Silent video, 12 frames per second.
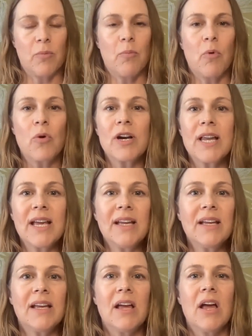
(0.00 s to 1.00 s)
in the
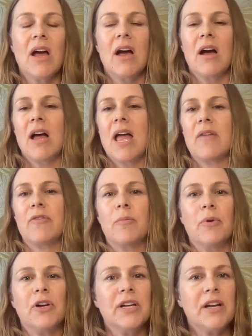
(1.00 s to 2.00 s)
morning, if you
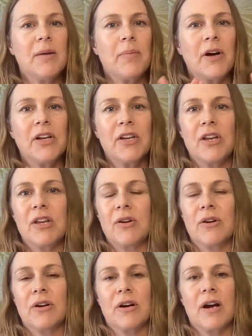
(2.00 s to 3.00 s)
put it up on
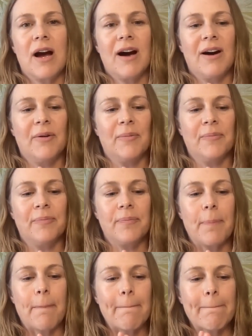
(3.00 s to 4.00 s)
your
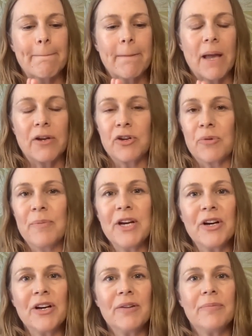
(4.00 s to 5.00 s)

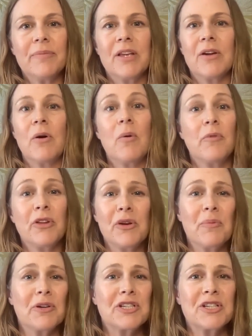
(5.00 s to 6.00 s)
mirror, hopefully
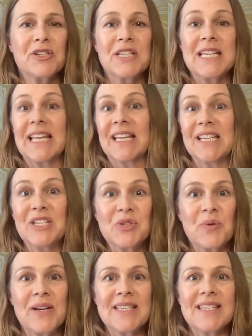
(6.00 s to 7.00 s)
you're brushing your teeth at
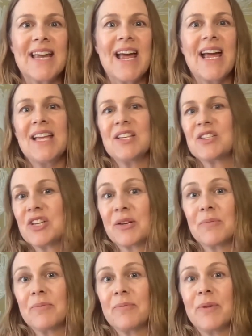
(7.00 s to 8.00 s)
least twice a day, so you
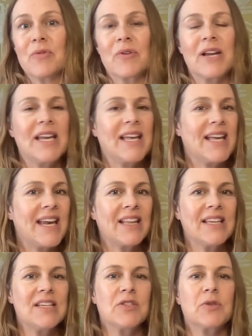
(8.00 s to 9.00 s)
can be reading it
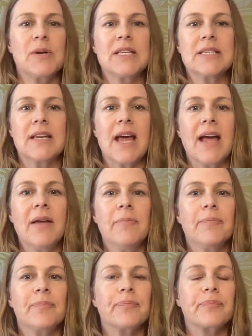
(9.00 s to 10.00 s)
at least twice a day.